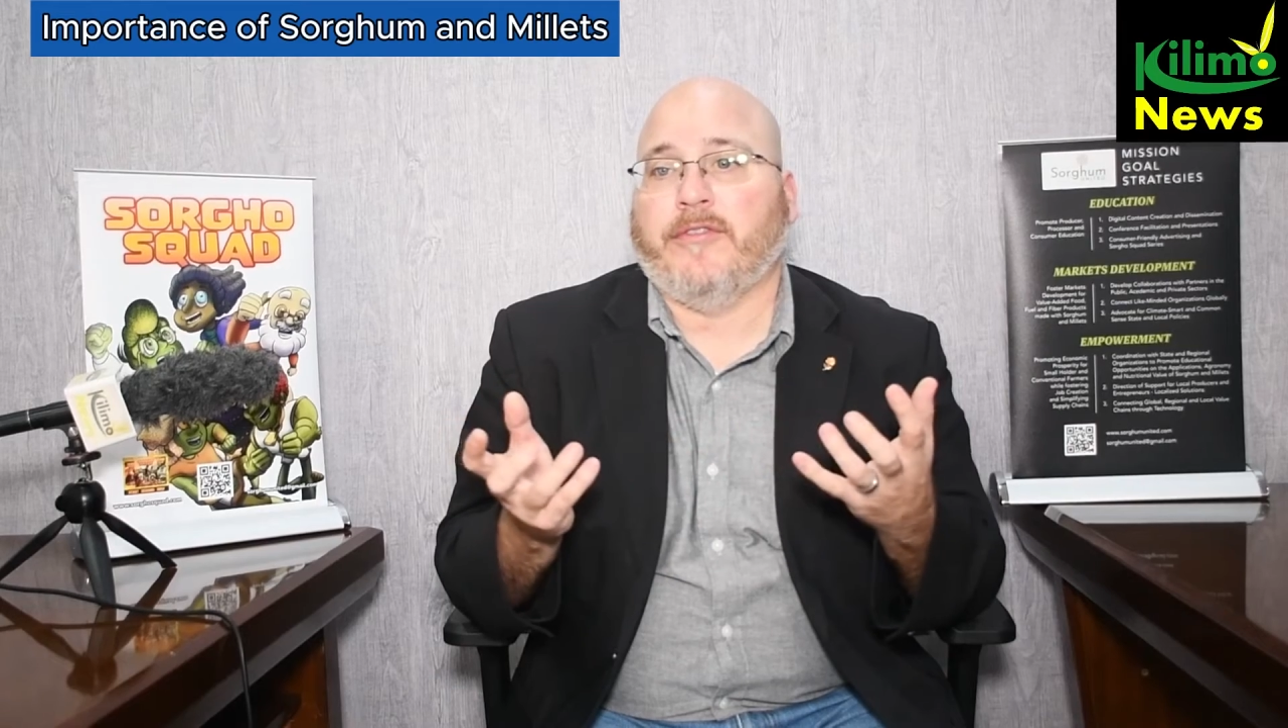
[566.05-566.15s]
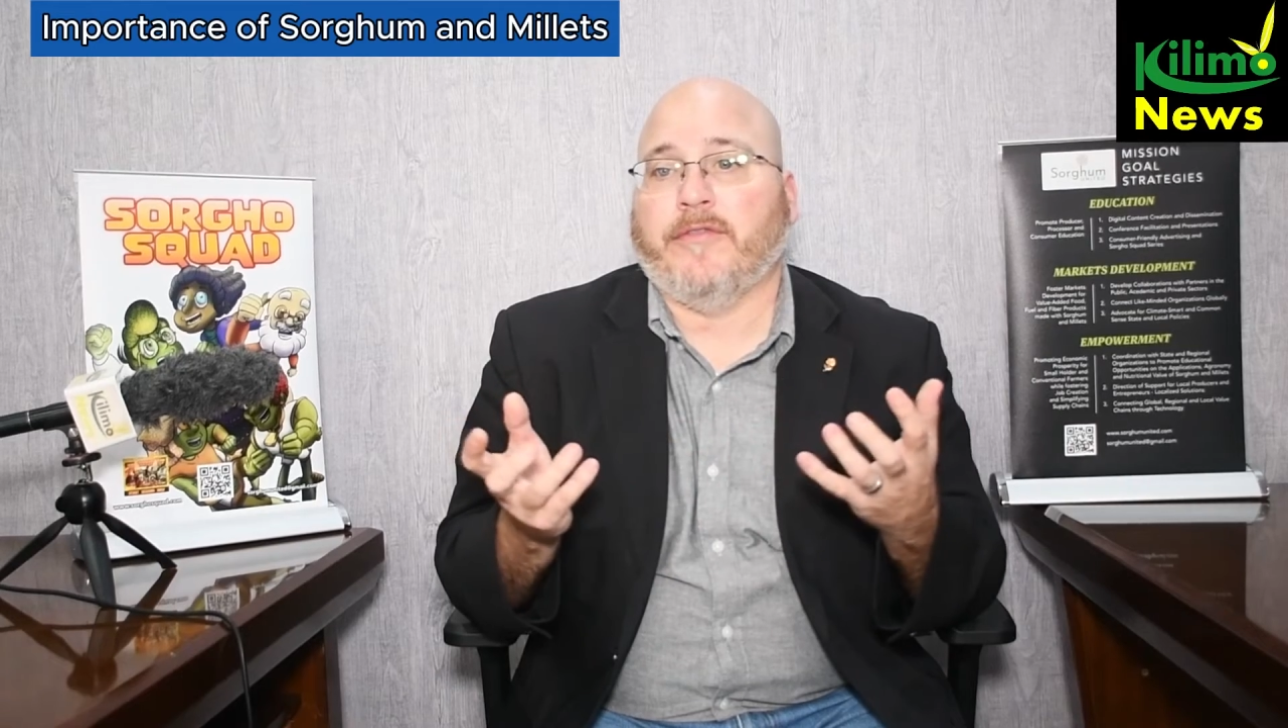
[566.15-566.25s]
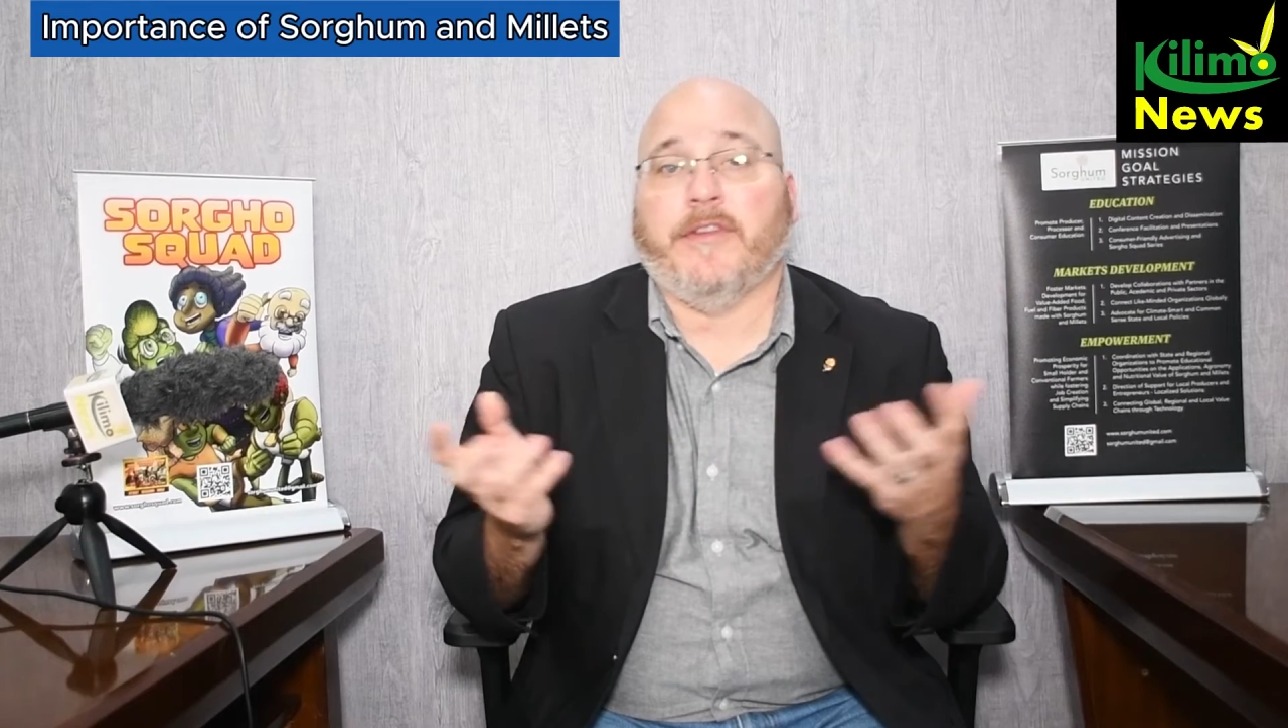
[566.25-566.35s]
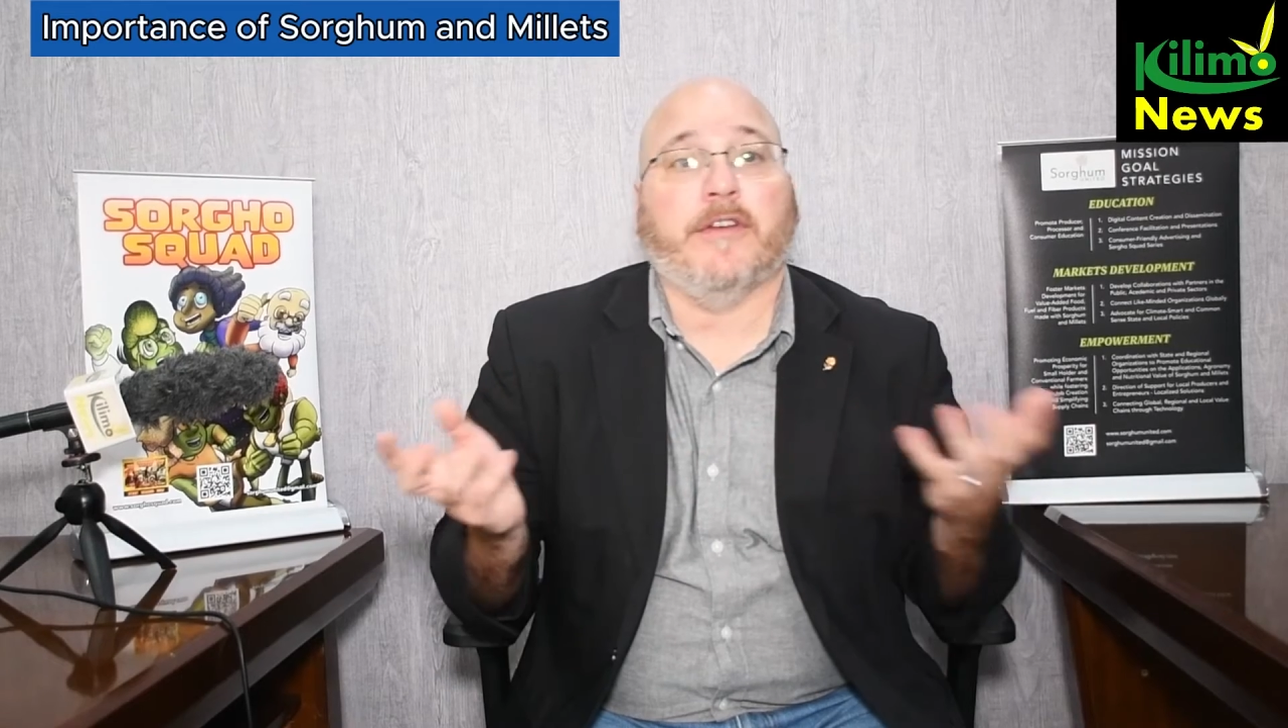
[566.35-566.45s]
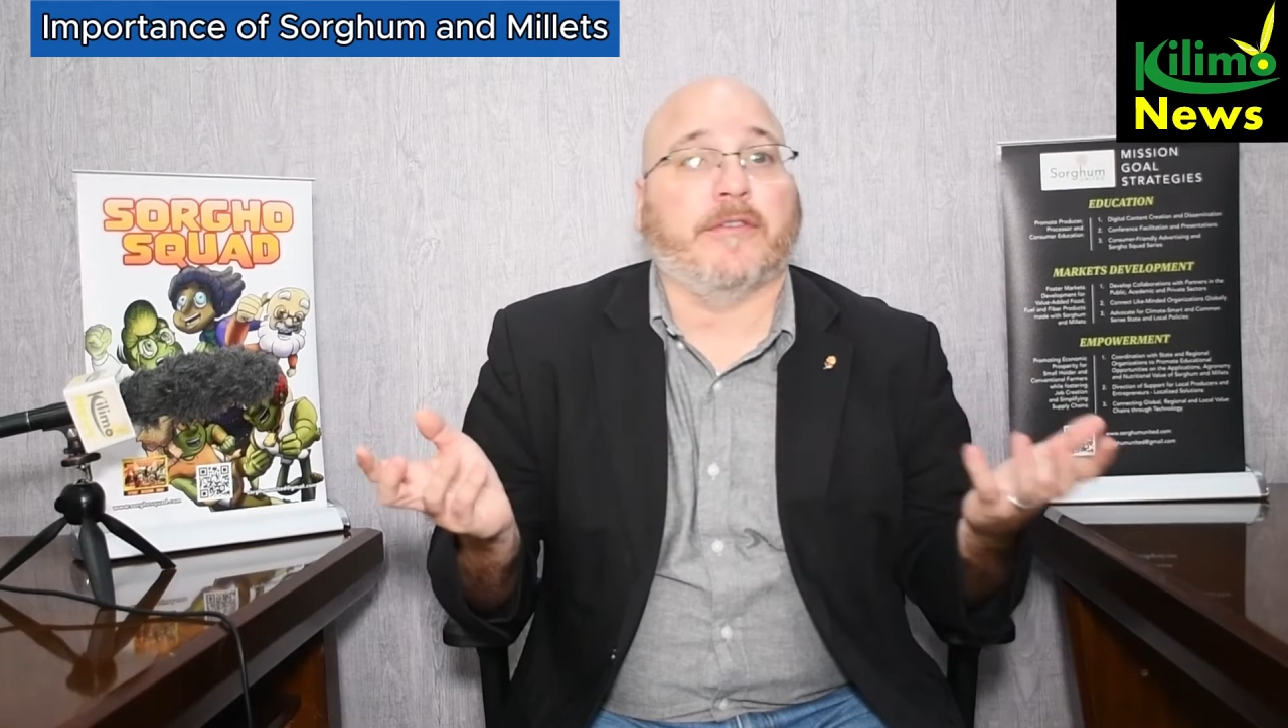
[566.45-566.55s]
your
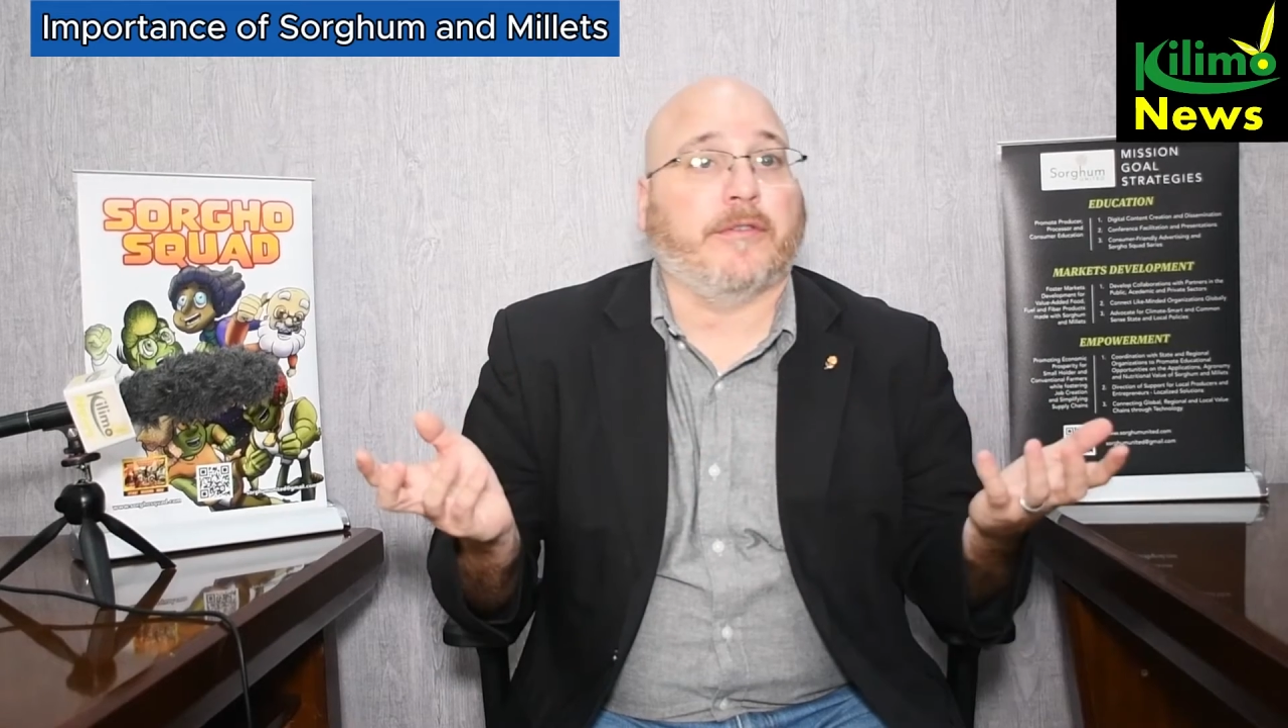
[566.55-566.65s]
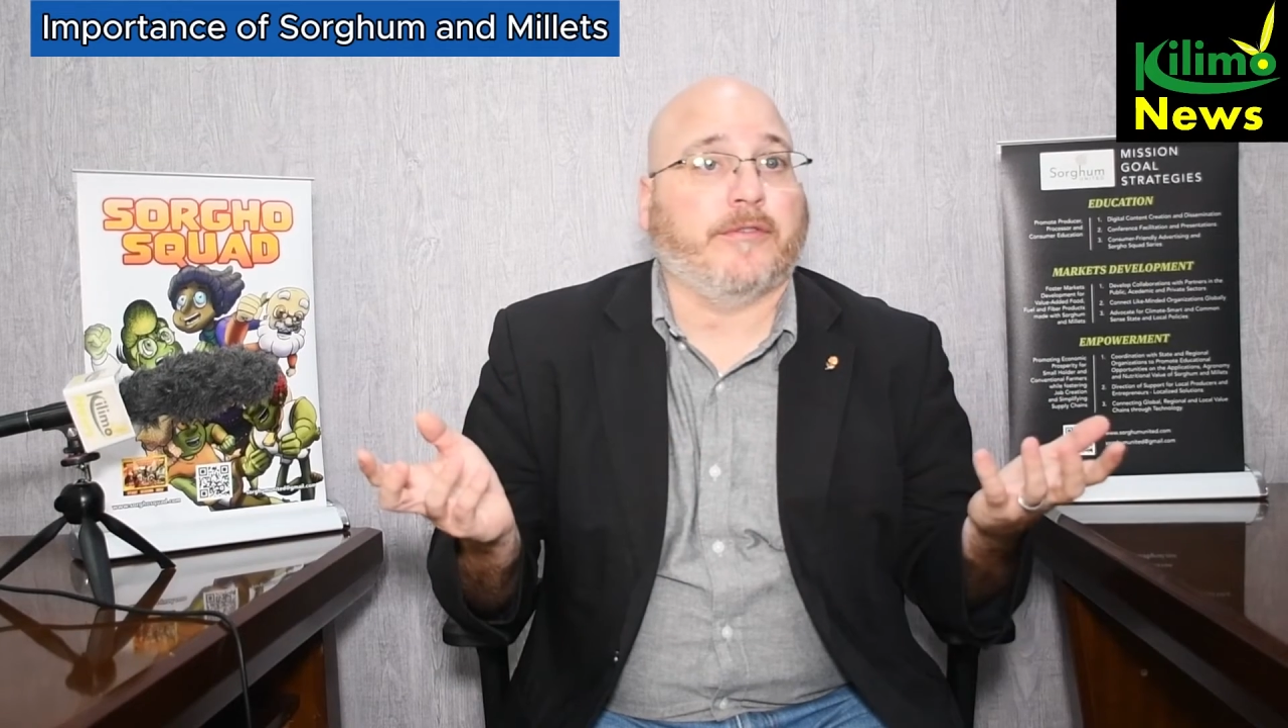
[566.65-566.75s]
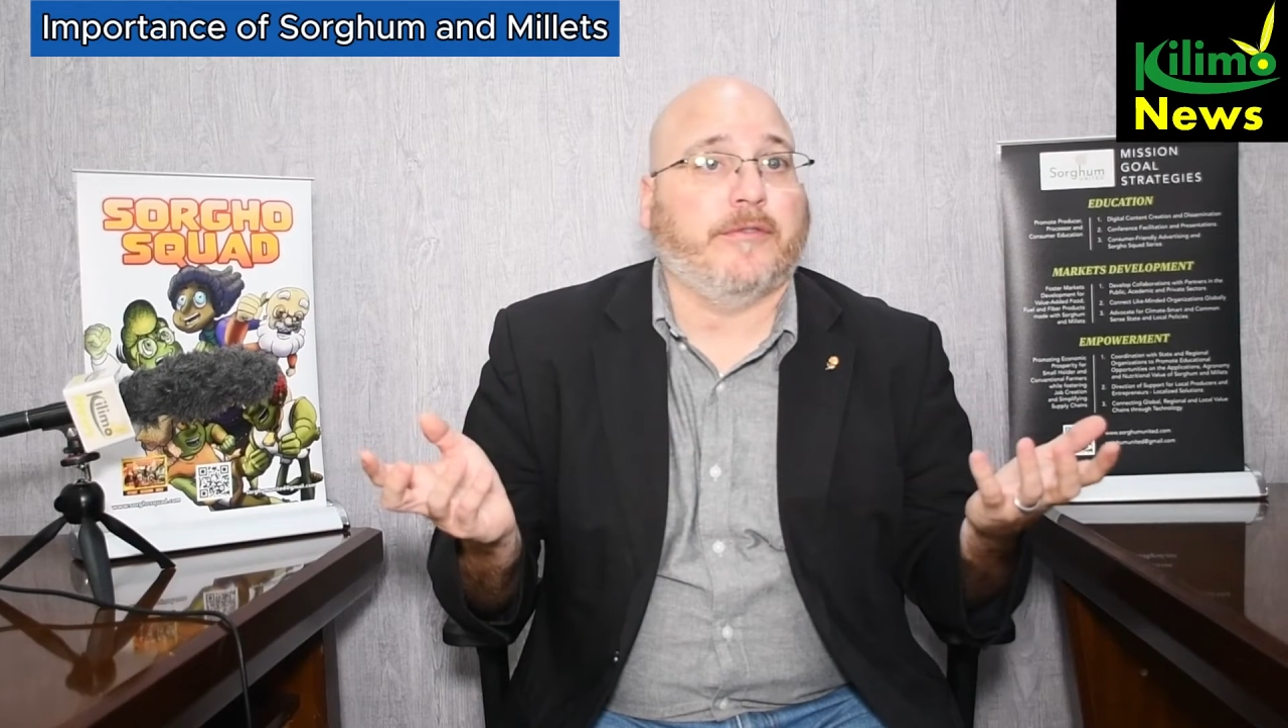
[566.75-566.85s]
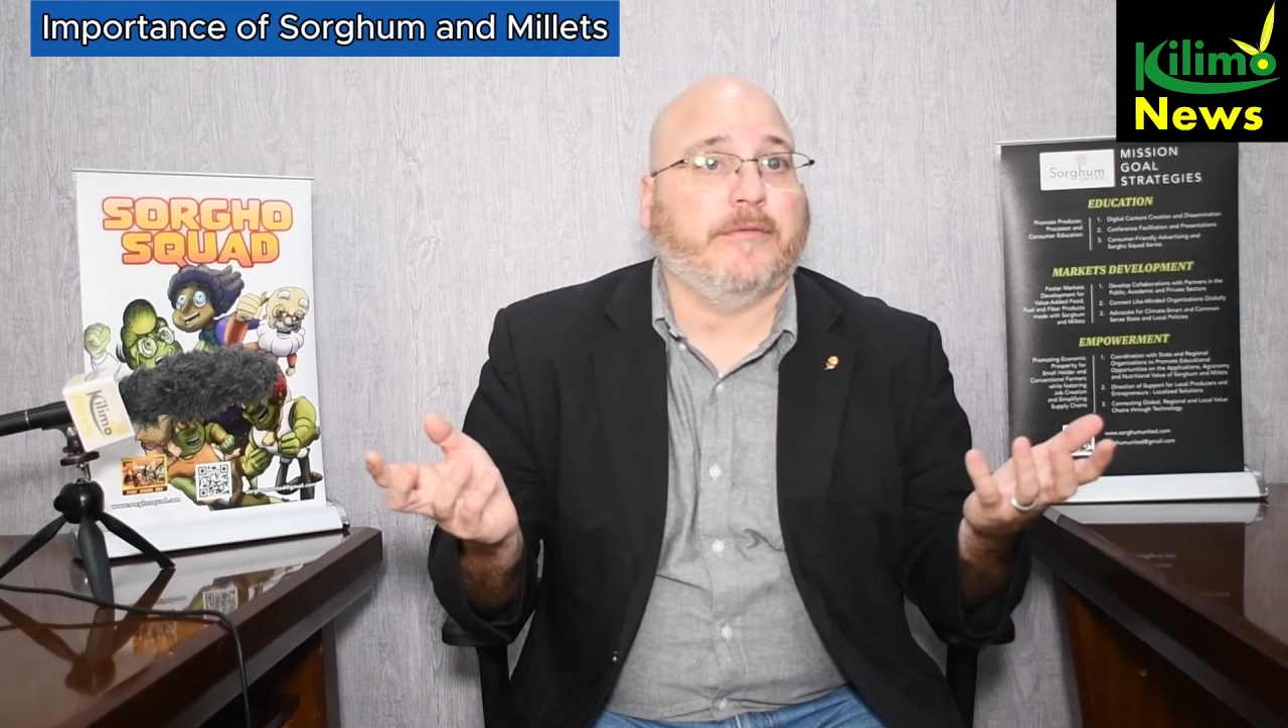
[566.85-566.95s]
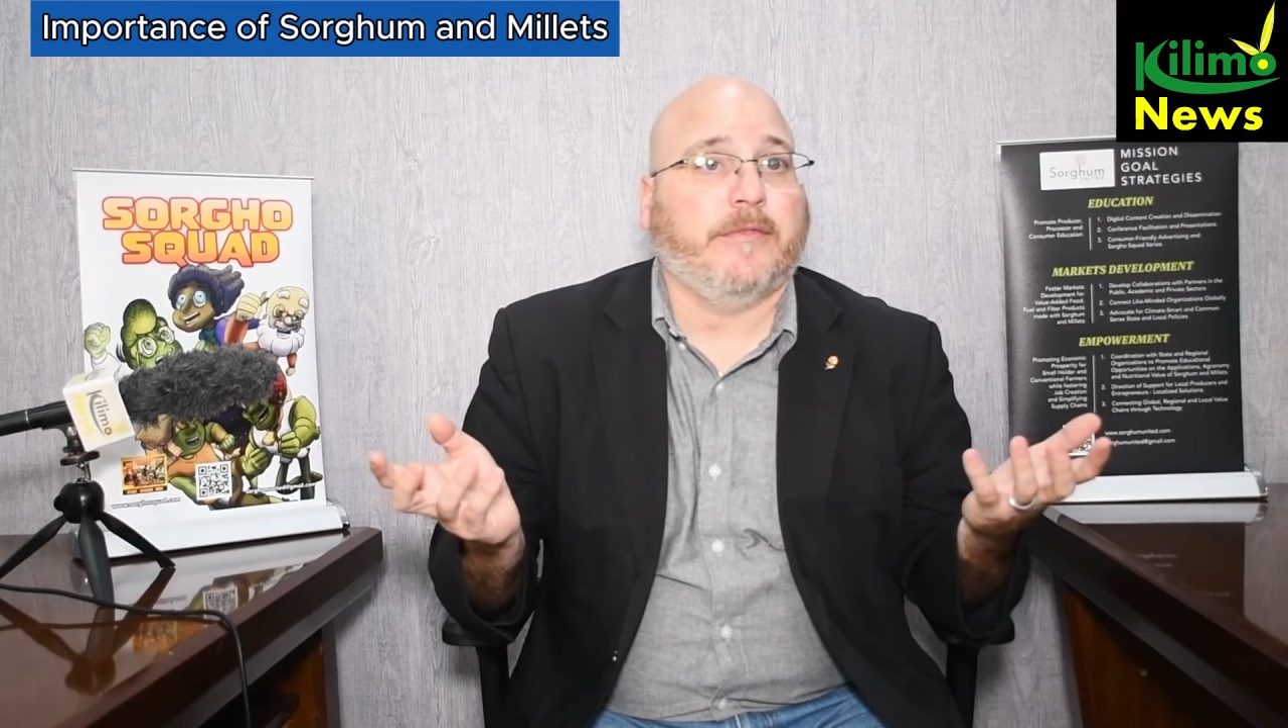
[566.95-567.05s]
vehicles.